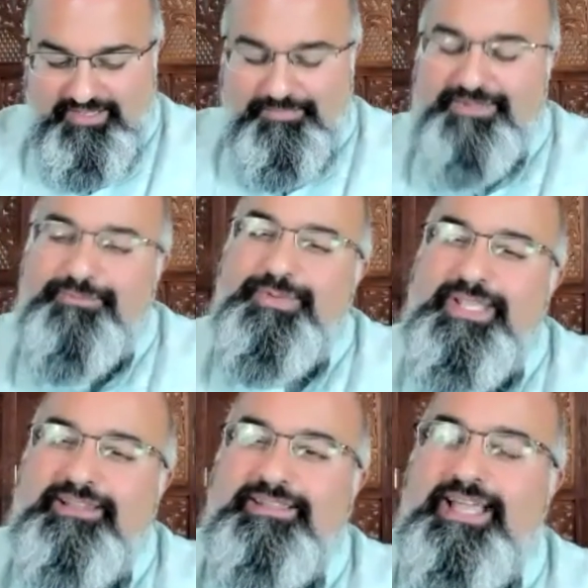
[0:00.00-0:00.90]
But
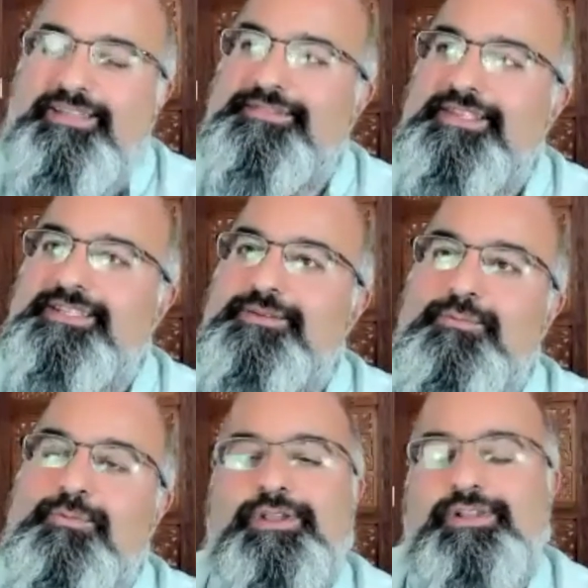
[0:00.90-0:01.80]
real life doesn't
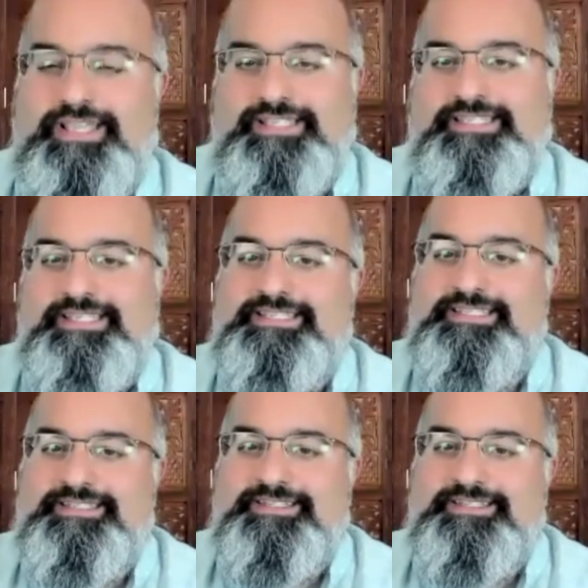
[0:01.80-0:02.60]
work like this.